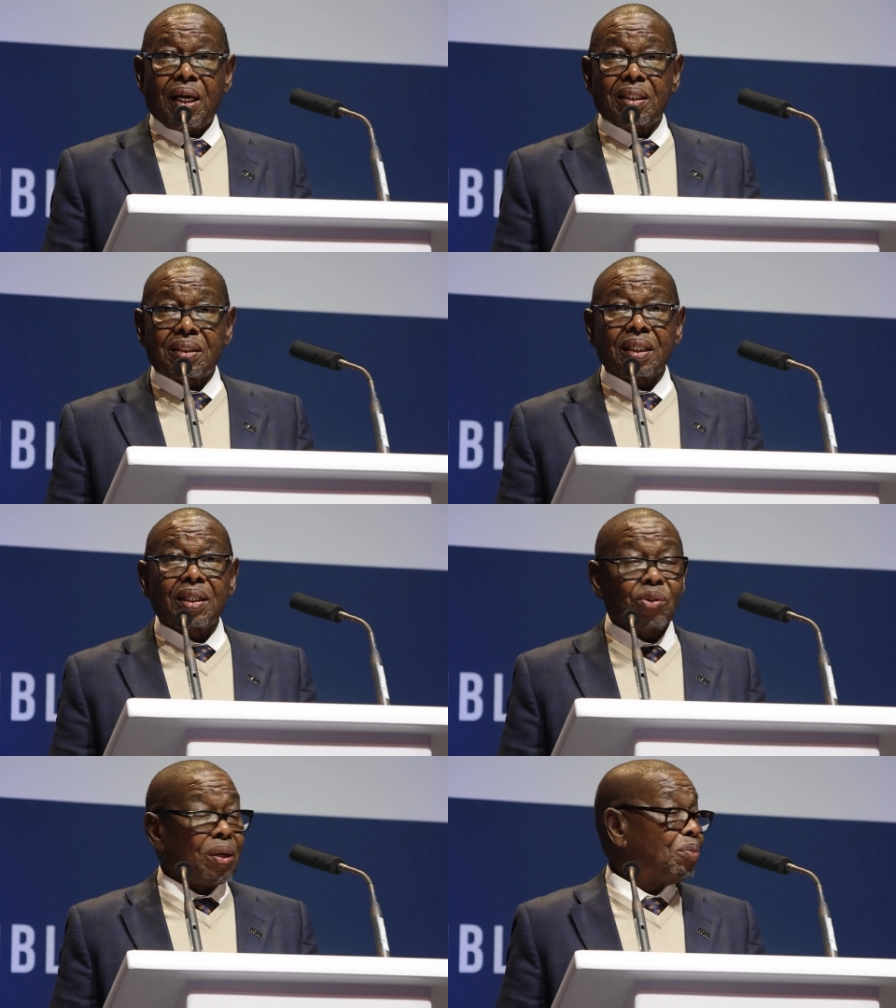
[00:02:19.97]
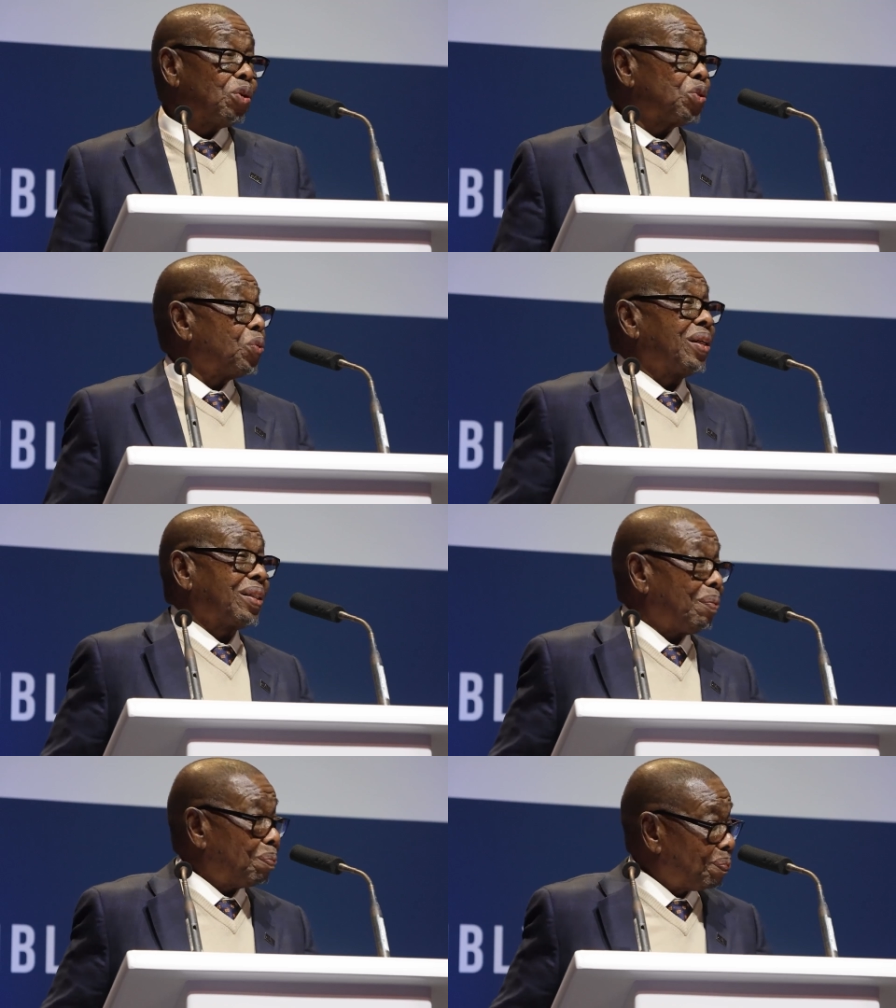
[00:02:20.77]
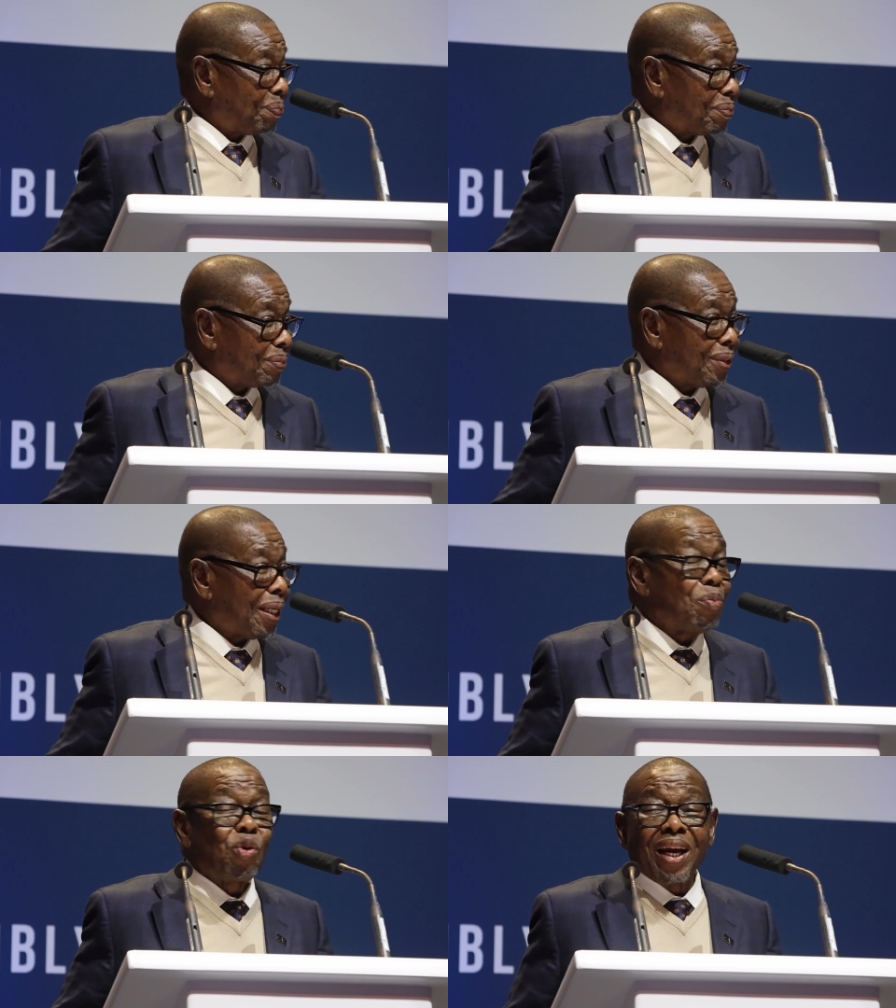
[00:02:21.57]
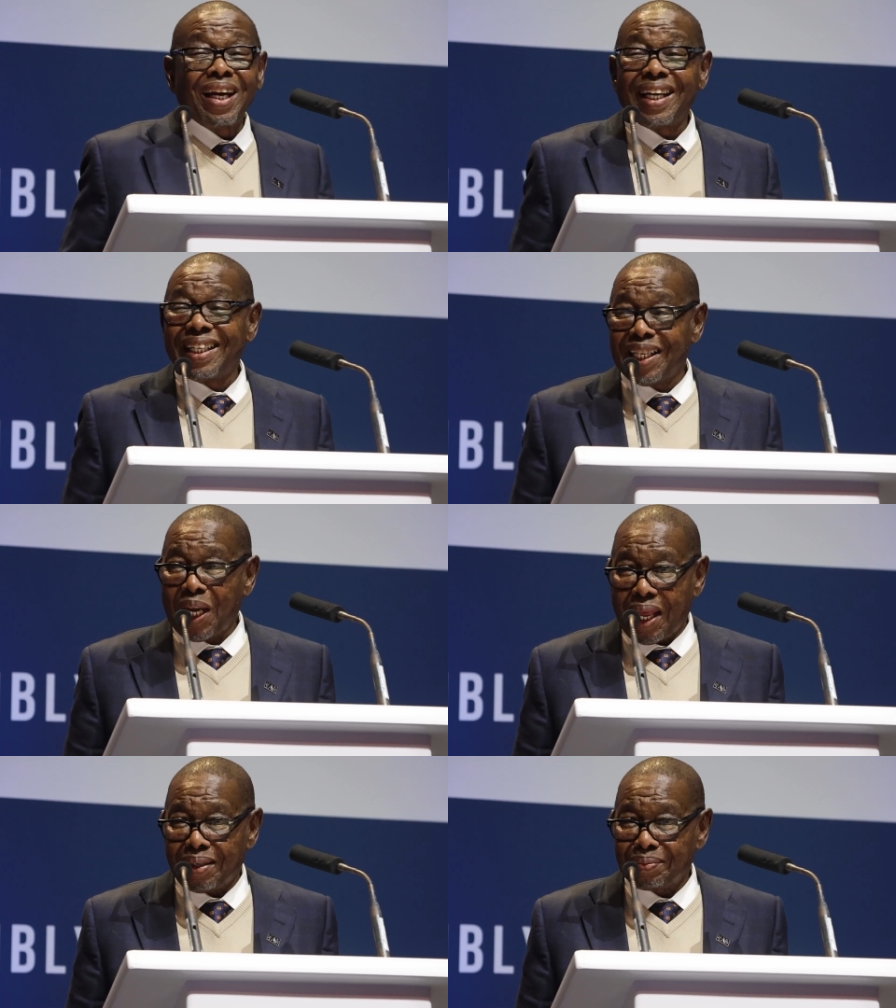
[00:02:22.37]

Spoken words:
and say you are most welcome. Namugelegi.